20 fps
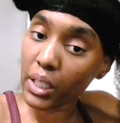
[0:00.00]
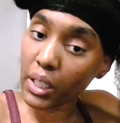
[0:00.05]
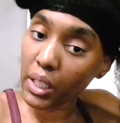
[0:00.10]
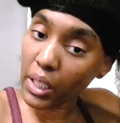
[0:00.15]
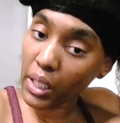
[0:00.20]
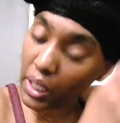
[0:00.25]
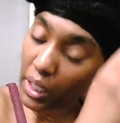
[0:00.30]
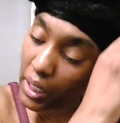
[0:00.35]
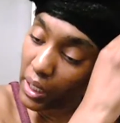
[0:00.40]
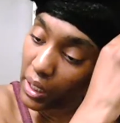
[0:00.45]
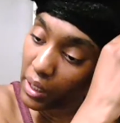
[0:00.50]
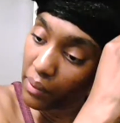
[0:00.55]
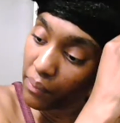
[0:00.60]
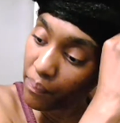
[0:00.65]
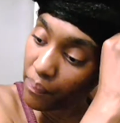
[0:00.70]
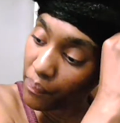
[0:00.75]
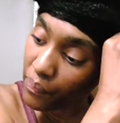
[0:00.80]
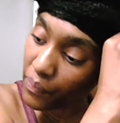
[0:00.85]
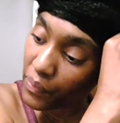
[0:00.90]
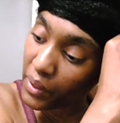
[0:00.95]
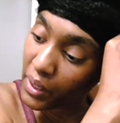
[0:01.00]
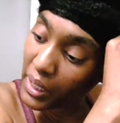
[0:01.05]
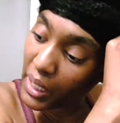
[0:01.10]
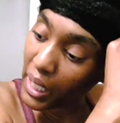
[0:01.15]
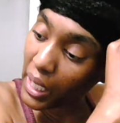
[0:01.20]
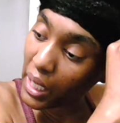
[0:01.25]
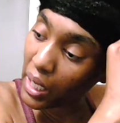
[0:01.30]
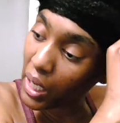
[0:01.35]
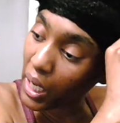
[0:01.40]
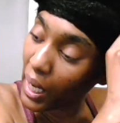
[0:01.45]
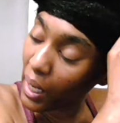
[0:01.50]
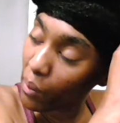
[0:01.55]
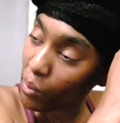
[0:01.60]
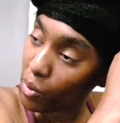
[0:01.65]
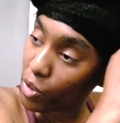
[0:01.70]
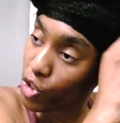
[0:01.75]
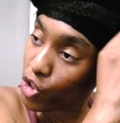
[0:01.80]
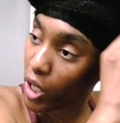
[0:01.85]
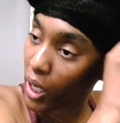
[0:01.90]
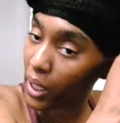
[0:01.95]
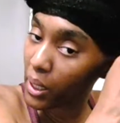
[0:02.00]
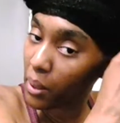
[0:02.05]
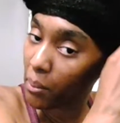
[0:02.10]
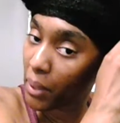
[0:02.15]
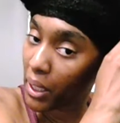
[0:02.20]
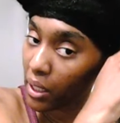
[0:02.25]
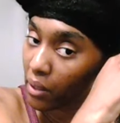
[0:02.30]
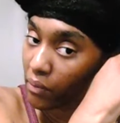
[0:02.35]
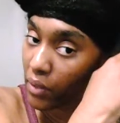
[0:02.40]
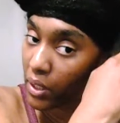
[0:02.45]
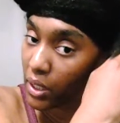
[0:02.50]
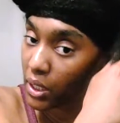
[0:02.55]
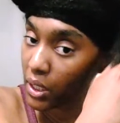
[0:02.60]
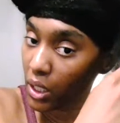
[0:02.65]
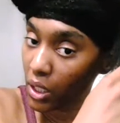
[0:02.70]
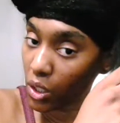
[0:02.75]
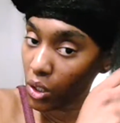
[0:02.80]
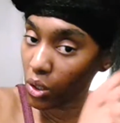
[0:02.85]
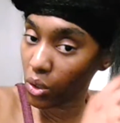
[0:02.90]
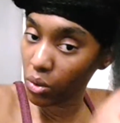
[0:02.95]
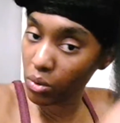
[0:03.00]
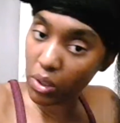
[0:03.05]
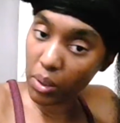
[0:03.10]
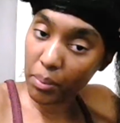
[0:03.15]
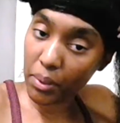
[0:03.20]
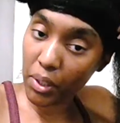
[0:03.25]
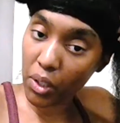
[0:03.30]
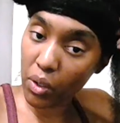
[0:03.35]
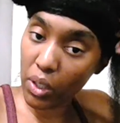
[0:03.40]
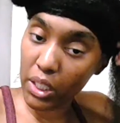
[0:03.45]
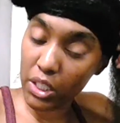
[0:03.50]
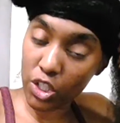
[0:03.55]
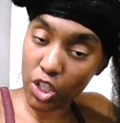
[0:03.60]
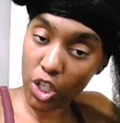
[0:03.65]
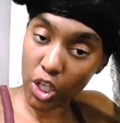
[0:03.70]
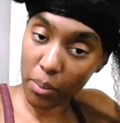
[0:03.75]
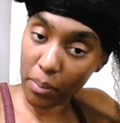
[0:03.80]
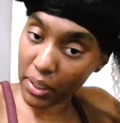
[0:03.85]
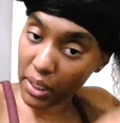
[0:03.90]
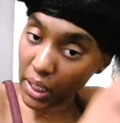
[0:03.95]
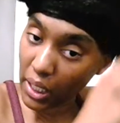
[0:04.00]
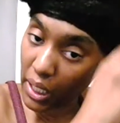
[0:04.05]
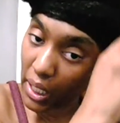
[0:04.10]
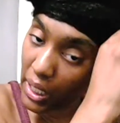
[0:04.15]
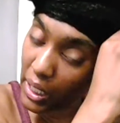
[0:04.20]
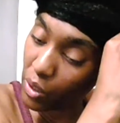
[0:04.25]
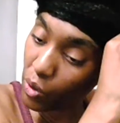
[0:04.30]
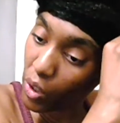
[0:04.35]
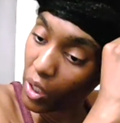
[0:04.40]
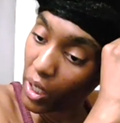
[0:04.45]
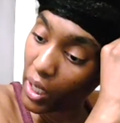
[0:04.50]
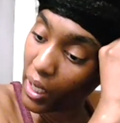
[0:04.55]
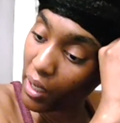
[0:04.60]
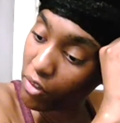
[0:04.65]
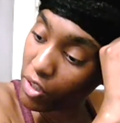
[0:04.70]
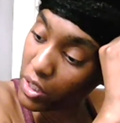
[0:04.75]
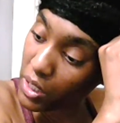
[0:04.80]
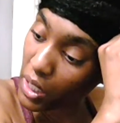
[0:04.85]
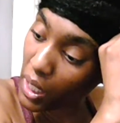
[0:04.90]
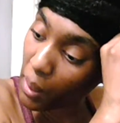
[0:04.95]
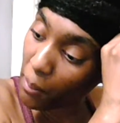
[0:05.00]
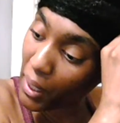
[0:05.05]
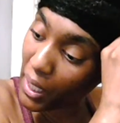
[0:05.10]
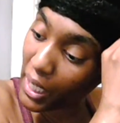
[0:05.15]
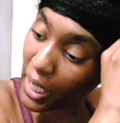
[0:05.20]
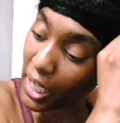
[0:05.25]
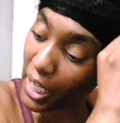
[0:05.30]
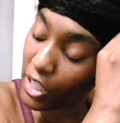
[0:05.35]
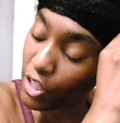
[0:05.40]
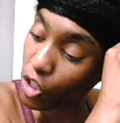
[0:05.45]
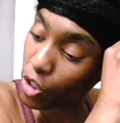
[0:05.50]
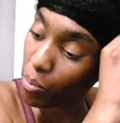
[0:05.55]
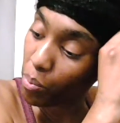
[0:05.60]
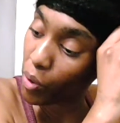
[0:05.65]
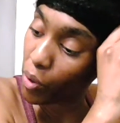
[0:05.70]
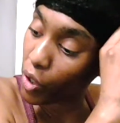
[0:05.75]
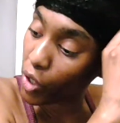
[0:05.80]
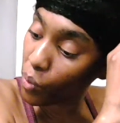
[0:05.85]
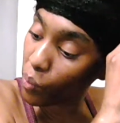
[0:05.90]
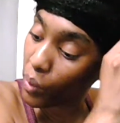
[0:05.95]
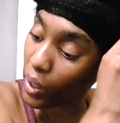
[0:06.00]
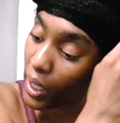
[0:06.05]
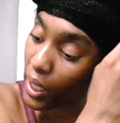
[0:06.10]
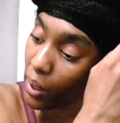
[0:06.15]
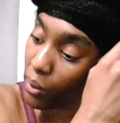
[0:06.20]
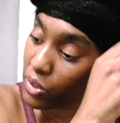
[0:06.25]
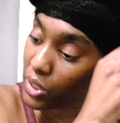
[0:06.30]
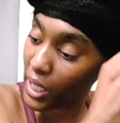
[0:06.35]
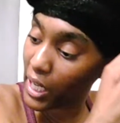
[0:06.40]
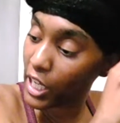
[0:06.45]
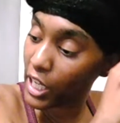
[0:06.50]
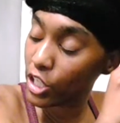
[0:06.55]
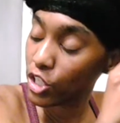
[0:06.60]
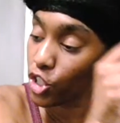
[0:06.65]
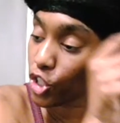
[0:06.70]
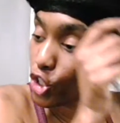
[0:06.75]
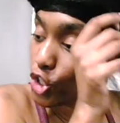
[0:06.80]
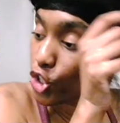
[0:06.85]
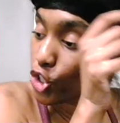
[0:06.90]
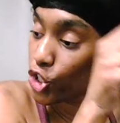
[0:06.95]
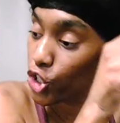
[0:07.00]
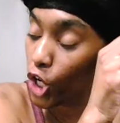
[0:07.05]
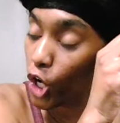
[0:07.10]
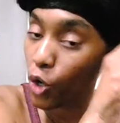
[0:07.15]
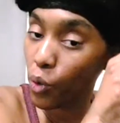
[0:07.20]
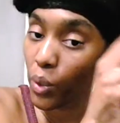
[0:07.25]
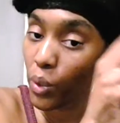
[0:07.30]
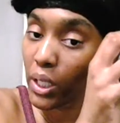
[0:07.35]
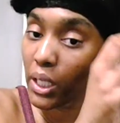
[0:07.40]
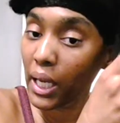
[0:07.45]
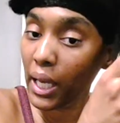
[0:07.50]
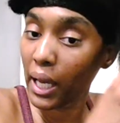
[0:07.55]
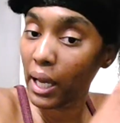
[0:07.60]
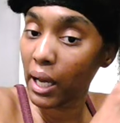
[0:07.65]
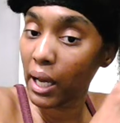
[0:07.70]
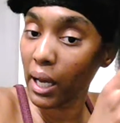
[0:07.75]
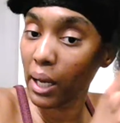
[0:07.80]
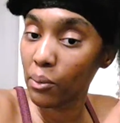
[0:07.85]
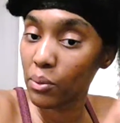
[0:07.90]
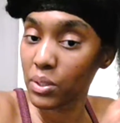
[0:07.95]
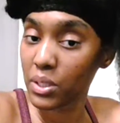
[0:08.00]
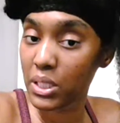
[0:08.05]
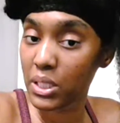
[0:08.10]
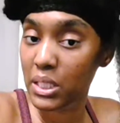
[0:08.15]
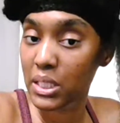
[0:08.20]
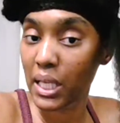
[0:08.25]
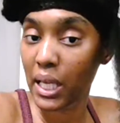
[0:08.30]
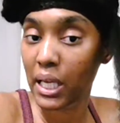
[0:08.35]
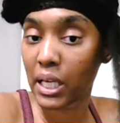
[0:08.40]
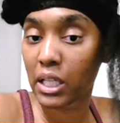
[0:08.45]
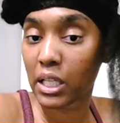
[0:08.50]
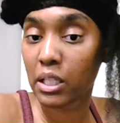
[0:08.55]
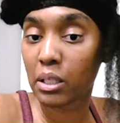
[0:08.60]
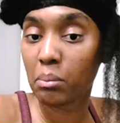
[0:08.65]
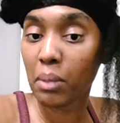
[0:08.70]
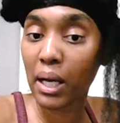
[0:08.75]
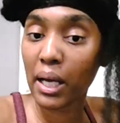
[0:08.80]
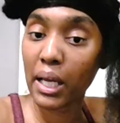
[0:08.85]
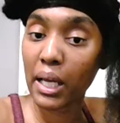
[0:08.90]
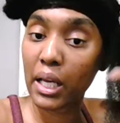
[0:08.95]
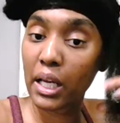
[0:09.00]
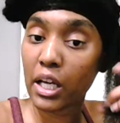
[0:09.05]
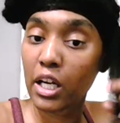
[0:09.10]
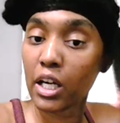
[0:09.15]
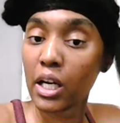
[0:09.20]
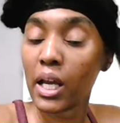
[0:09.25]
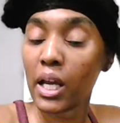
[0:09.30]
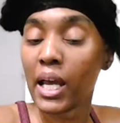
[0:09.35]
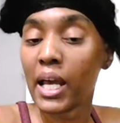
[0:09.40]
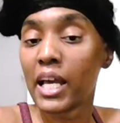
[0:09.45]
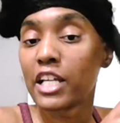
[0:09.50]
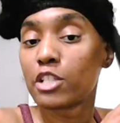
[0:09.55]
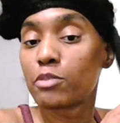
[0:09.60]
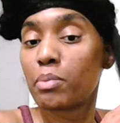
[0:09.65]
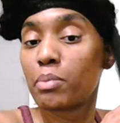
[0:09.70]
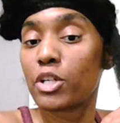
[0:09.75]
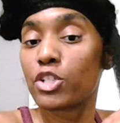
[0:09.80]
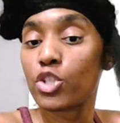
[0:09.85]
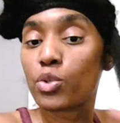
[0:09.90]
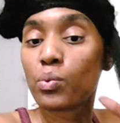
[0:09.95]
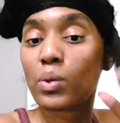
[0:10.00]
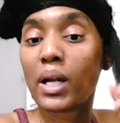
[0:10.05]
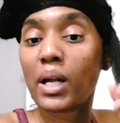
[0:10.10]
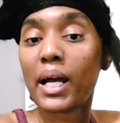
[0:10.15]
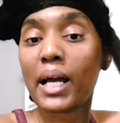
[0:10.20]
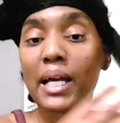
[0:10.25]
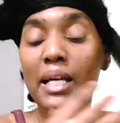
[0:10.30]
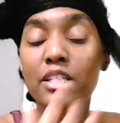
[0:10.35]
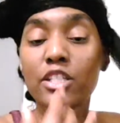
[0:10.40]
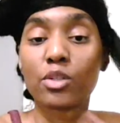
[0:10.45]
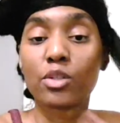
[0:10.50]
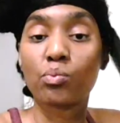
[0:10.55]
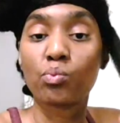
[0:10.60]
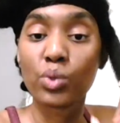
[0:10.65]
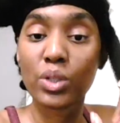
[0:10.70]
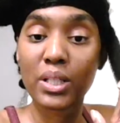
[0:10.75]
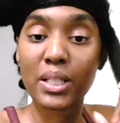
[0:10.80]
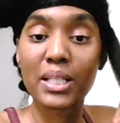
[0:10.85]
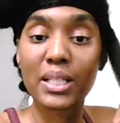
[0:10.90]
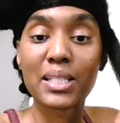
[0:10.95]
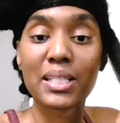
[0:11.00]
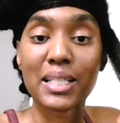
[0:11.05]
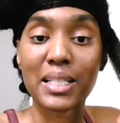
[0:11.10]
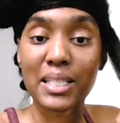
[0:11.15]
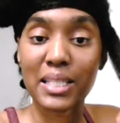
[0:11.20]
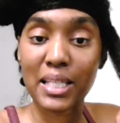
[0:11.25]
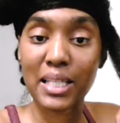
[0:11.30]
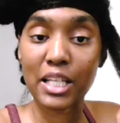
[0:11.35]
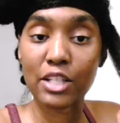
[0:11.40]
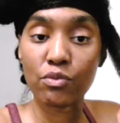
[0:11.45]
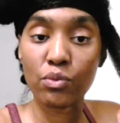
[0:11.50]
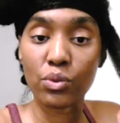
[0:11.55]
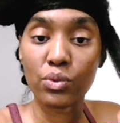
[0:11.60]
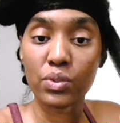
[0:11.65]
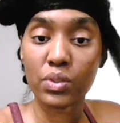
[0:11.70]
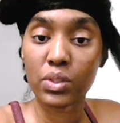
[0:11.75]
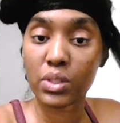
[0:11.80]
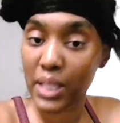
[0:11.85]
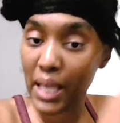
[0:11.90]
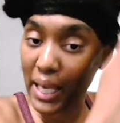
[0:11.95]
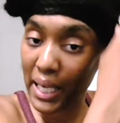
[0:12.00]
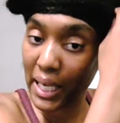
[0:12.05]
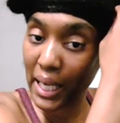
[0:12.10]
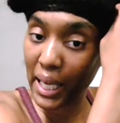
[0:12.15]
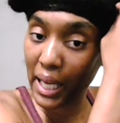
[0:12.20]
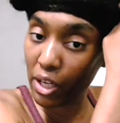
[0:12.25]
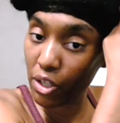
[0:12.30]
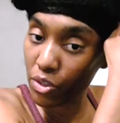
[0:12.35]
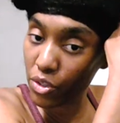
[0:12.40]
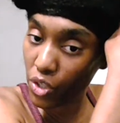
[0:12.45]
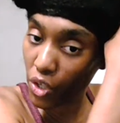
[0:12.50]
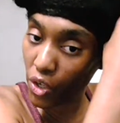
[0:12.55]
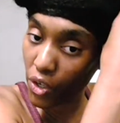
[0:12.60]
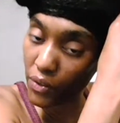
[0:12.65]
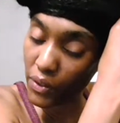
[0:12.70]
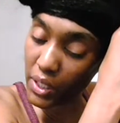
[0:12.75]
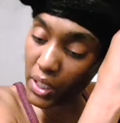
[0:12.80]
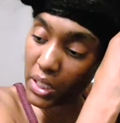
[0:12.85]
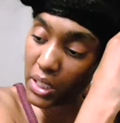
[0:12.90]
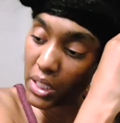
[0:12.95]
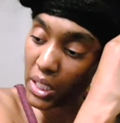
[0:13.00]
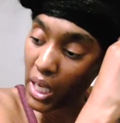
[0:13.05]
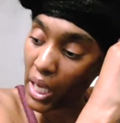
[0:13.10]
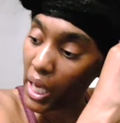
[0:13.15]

And now I was trying to make a video. Let me go ahead and talk about that. And every time I got to the part where I was actually showing how I was detangling my hair, especially when I had some really successful takeouts on this,